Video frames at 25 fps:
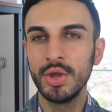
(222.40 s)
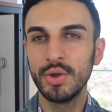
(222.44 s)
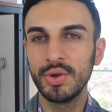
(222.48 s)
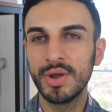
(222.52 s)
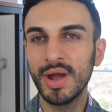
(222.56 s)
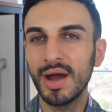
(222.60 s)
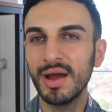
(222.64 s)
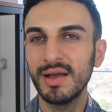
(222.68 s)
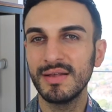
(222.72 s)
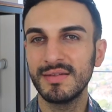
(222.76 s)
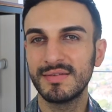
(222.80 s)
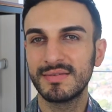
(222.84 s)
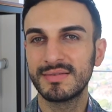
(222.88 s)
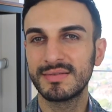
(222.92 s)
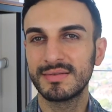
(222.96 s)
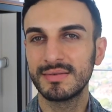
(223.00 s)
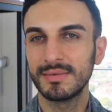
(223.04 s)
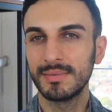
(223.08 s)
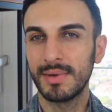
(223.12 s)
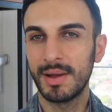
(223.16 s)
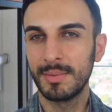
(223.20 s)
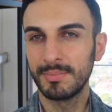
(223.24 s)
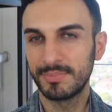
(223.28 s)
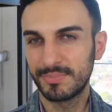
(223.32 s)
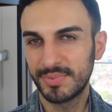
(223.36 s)
You guys,
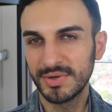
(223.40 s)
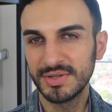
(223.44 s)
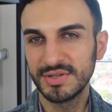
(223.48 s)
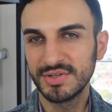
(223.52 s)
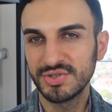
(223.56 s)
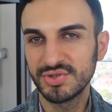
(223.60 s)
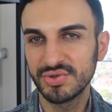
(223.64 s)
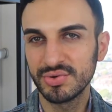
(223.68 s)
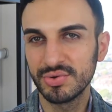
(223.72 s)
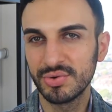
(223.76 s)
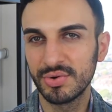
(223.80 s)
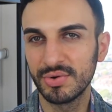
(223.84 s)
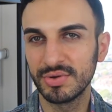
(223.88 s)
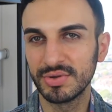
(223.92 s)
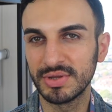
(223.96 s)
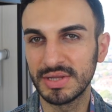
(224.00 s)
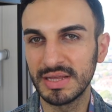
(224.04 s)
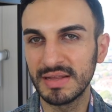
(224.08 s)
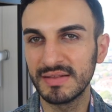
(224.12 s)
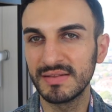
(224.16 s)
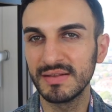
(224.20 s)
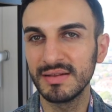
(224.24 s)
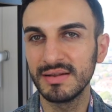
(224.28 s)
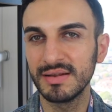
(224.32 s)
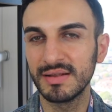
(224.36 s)
I'm pretty sure
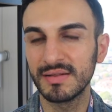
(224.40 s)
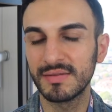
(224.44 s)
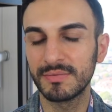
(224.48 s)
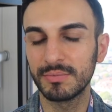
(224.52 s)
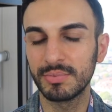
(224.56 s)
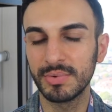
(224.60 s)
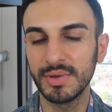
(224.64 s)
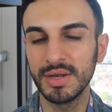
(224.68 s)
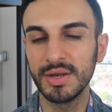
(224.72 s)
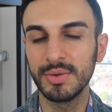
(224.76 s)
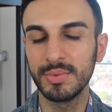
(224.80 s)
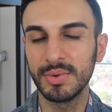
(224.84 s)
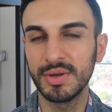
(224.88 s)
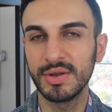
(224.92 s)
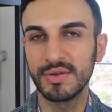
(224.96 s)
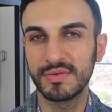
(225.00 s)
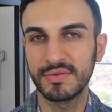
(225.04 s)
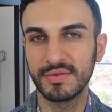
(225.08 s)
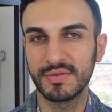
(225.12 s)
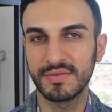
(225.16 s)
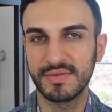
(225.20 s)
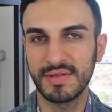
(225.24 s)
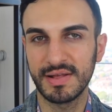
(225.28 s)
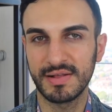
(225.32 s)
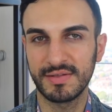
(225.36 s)
Diesel is really, really
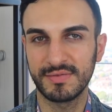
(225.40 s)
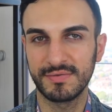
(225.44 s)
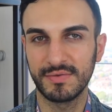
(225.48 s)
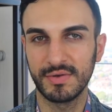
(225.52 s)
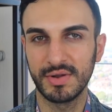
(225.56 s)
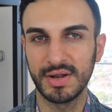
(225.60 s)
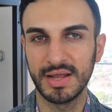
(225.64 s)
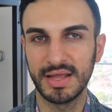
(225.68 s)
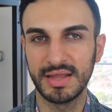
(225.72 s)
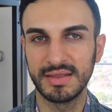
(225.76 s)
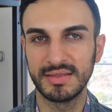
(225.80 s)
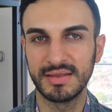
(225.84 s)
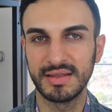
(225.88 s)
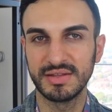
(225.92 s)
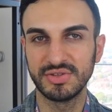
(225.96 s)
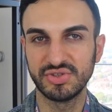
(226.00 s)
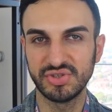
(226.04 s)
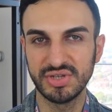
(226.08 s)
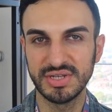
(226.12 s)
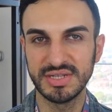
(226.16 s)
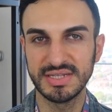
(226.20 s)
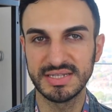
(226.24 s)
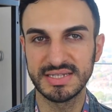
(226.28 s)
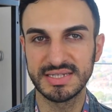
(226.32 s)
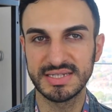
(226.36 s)
successful in the
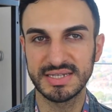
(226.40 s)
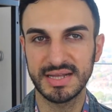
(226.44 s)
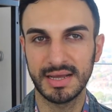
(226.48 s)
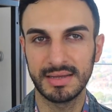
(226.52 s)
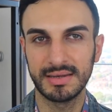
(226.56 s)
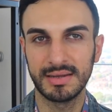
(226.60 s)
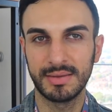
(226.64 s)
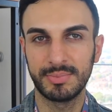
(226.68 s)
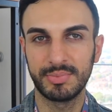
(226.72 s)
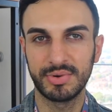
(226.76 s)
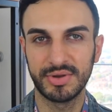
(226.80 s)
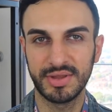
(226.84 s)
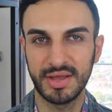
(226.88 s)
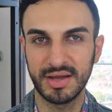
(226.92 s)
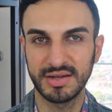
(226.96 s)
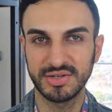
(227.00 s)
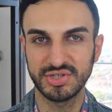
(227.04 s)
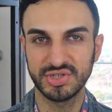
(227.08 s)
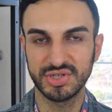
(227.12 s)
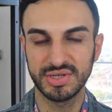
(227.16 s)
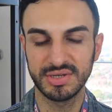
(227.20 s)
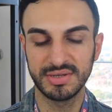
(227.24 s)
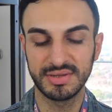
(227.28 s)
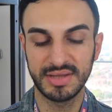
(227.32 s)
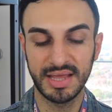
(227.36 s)
jeans kind of
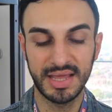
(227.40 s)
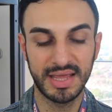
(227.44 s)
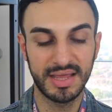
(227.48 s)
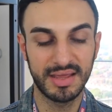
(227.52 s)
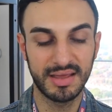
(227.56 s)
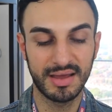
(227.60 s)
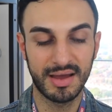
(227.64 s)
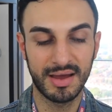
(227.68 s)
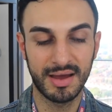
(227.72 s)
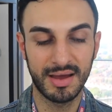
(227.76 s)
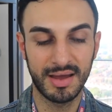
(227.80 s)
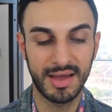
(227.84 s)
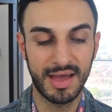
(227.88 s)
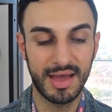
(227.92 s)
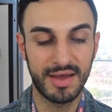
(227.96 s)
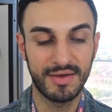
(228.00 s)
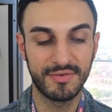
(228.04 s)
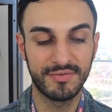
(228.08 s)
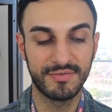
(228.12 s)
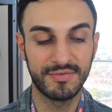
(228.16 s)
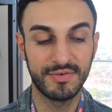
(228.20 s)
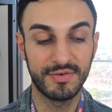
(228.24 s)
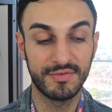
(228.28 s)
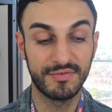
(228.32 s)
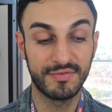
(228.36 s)
production. They
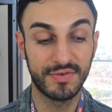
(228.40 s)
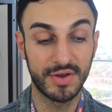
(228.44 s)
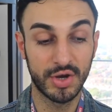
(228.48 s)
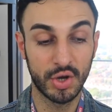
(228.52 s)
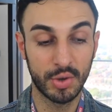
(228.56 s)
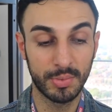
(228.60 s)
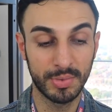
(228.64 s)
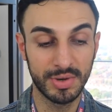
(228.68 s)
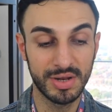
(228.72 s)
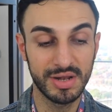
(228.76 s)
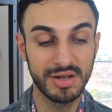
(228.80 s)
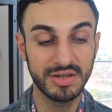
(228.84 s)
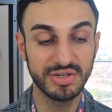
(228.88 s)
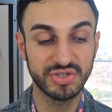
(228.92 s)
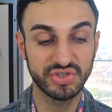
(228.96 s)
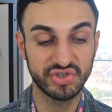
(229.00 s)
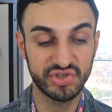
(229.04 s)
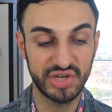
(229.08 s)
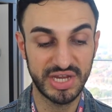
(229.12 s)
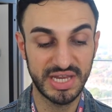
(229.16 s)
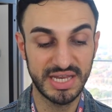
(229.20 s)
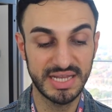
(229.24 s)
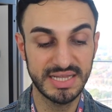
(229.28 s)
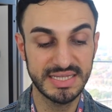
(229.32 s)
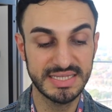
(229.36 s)
have phenomenal
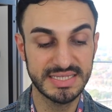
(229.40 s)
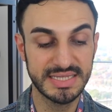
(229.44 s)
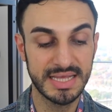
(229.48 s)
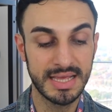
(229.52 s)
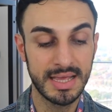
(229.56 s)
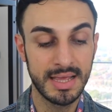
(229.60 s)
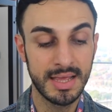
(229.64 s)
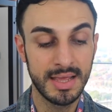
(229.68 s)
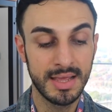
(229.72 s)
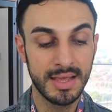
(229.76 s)
jeans.